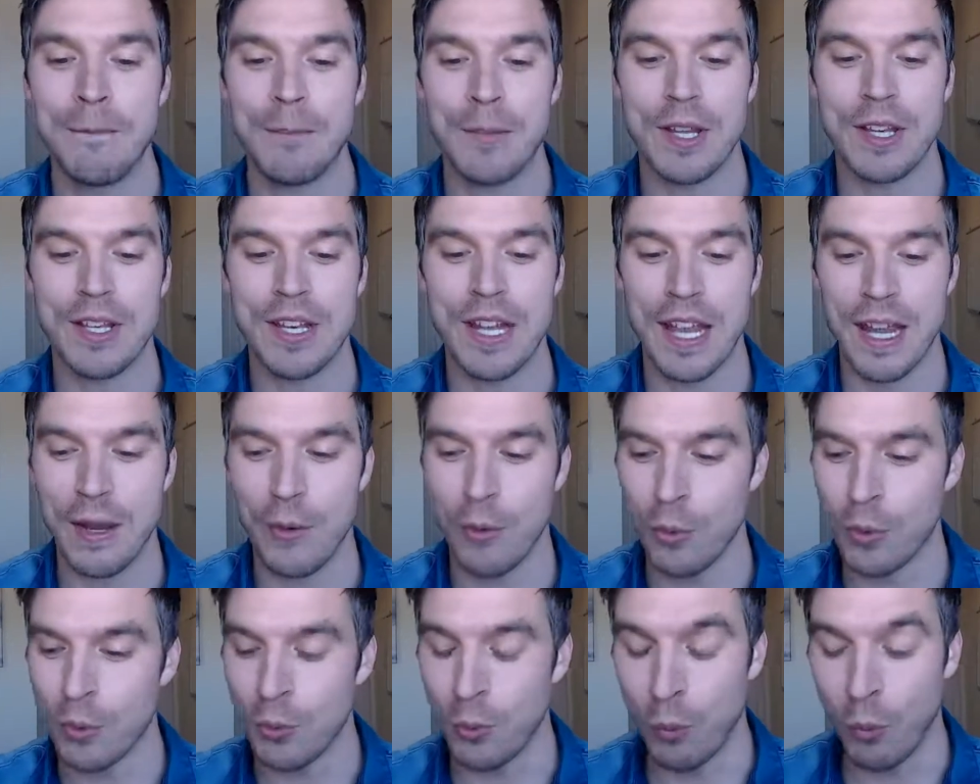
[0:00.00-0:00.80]
And
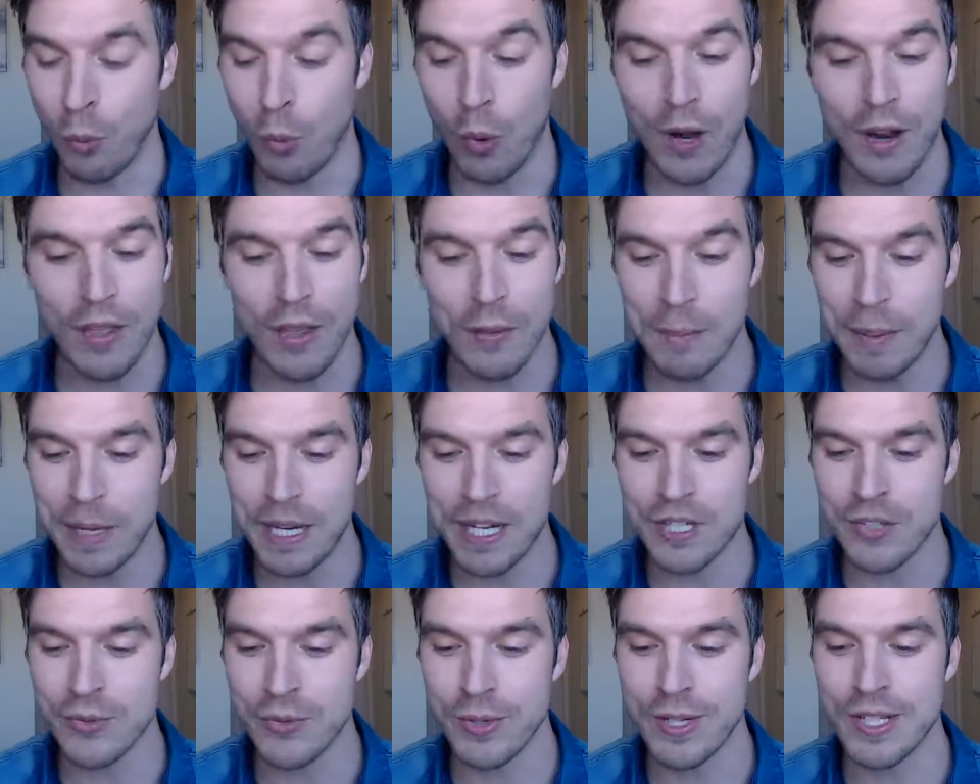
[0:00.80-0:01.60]
one of the
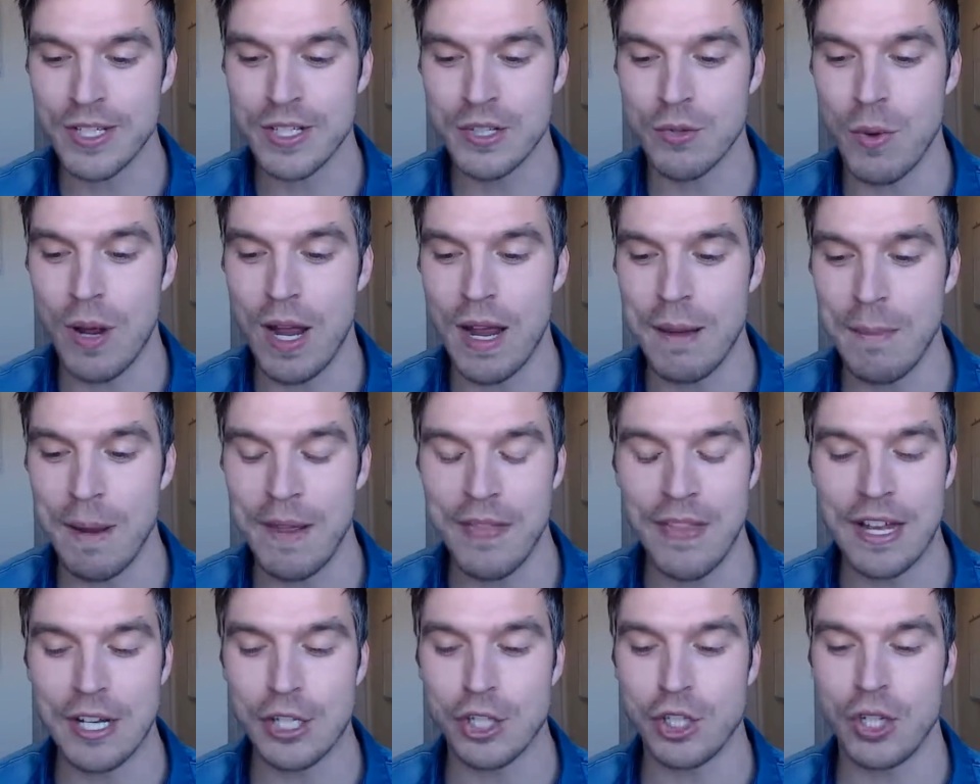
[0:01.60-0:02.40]
biggest reasons why I made
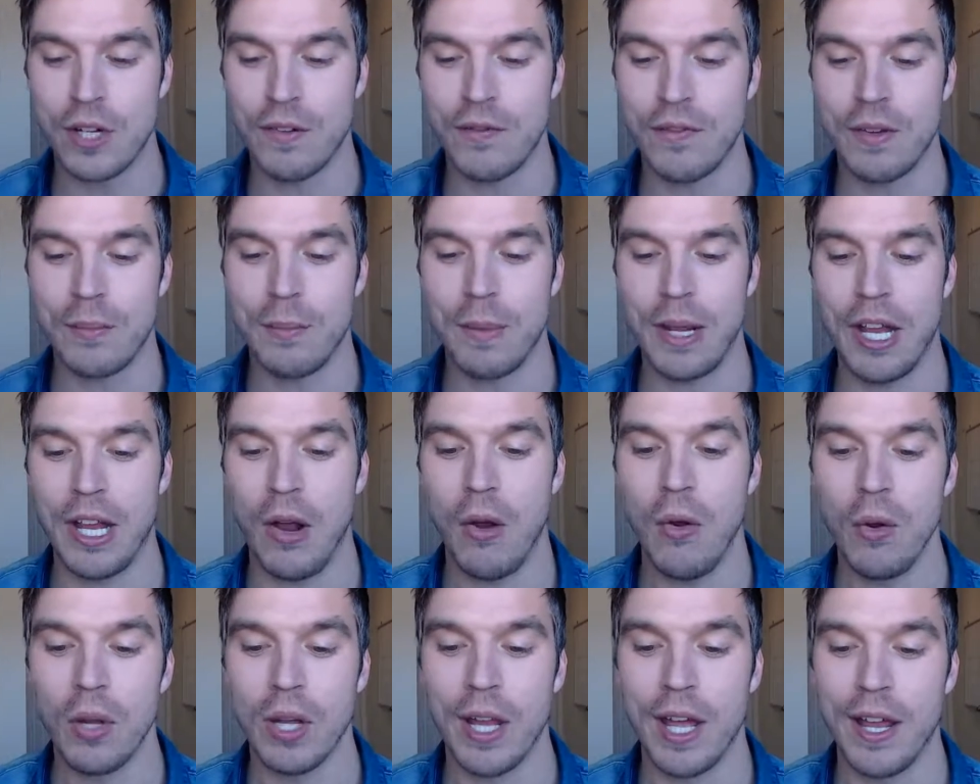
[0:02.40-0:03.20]
that shift in my
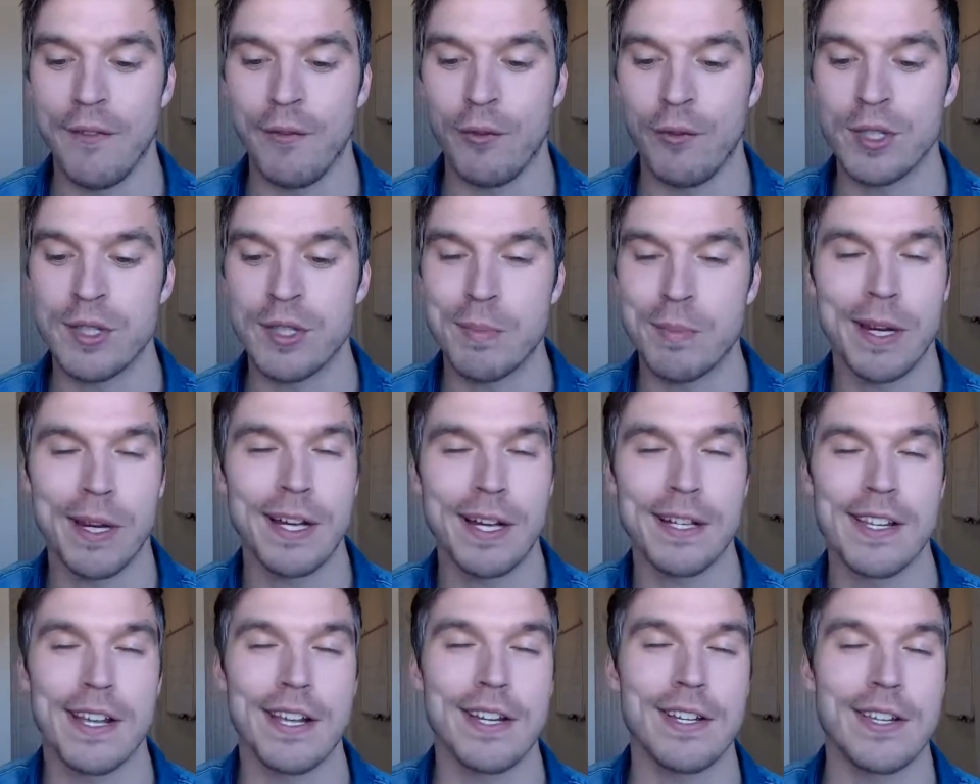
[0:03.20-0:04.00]
own life was
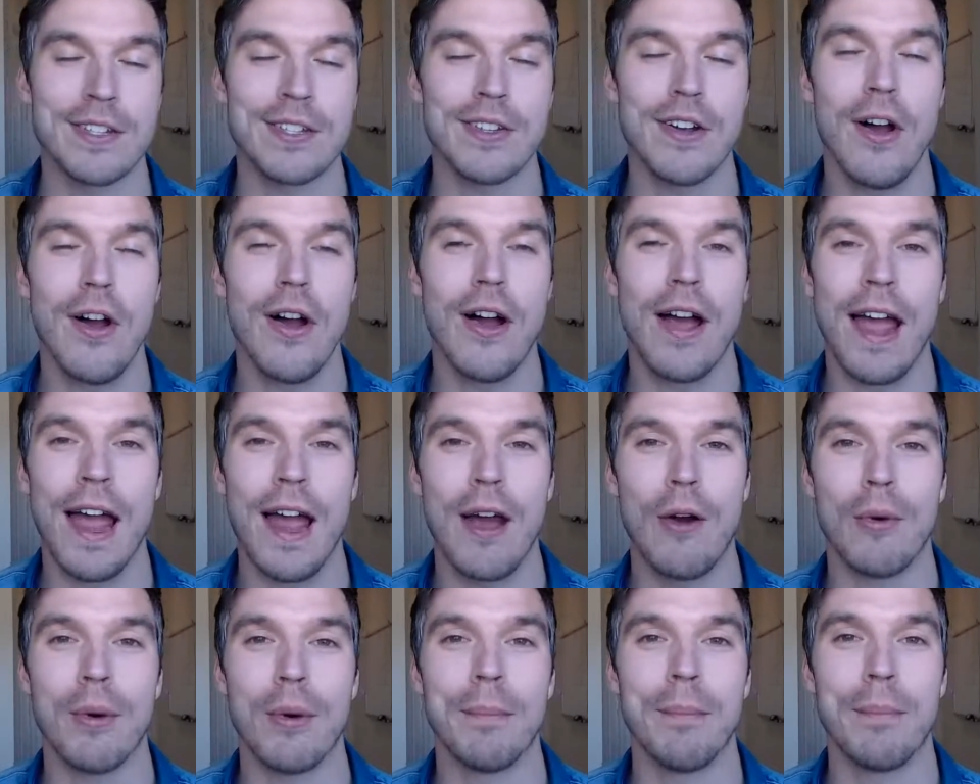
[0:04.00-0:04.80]
because I saw
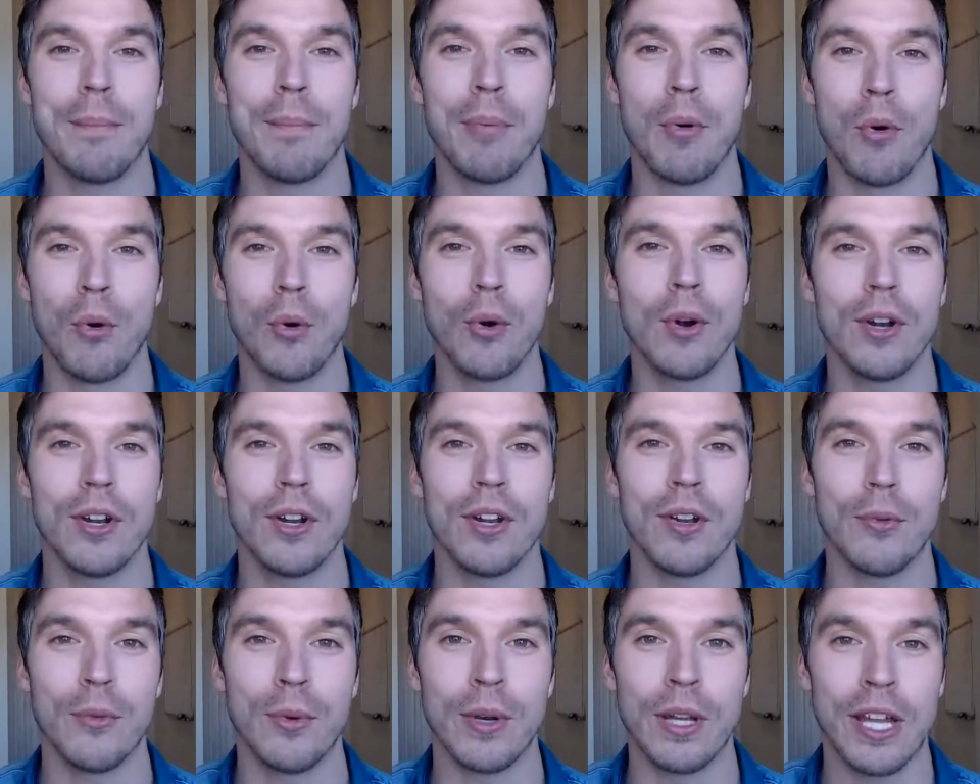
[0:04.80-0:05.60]
how
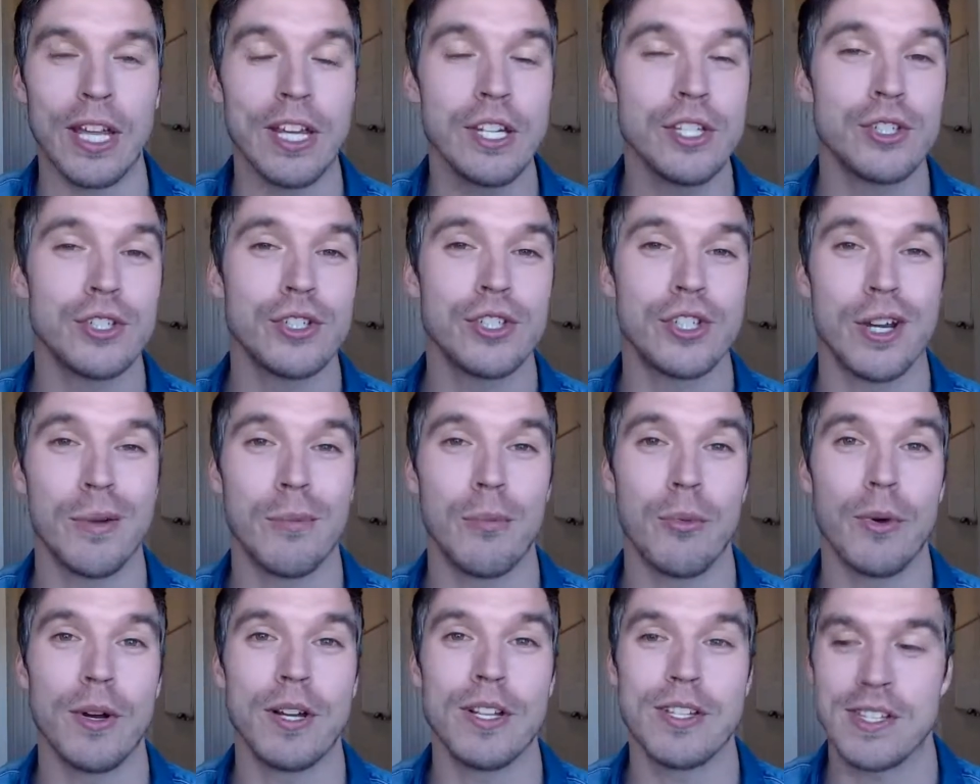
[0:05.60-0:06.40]
important relationship
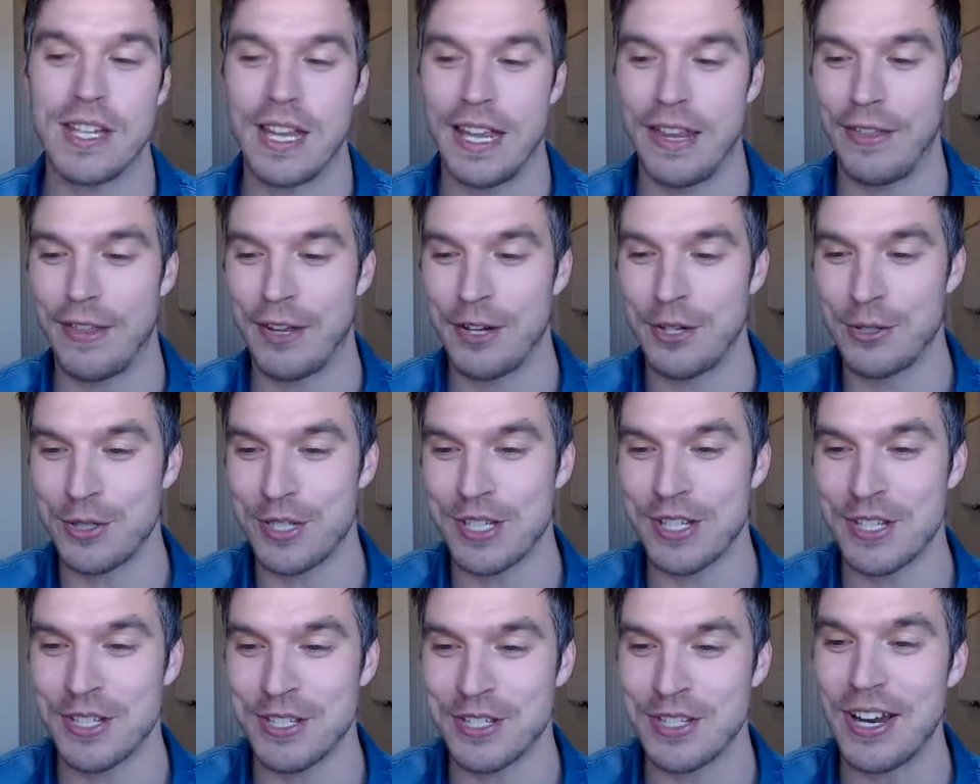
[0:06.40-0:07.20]
was. There's
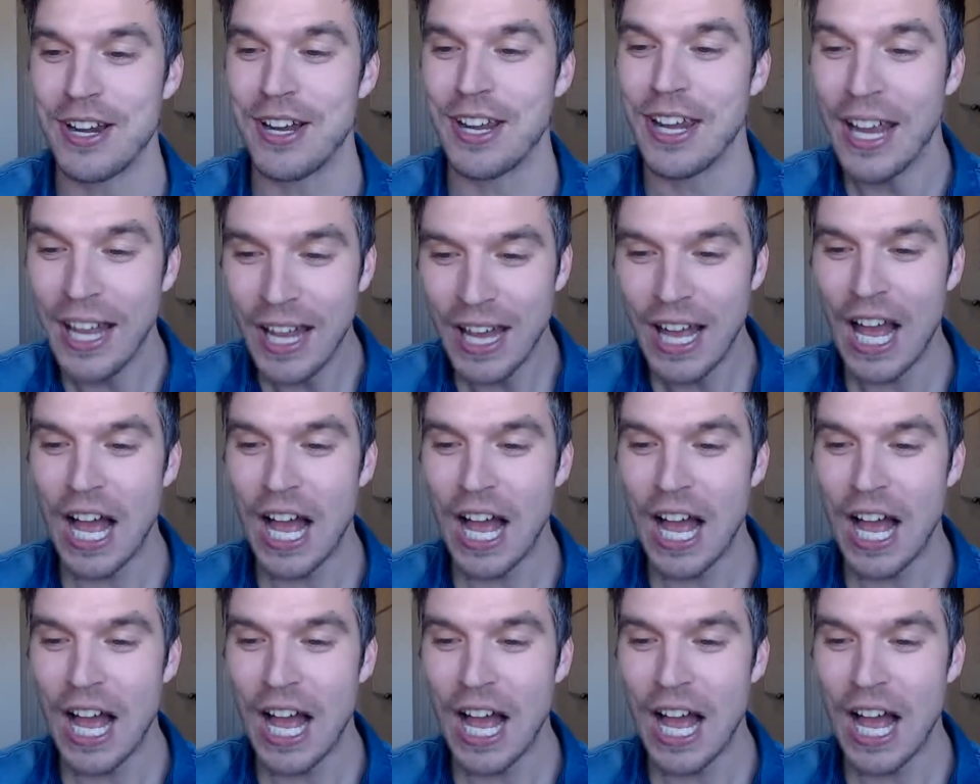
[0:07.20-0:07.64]
a study.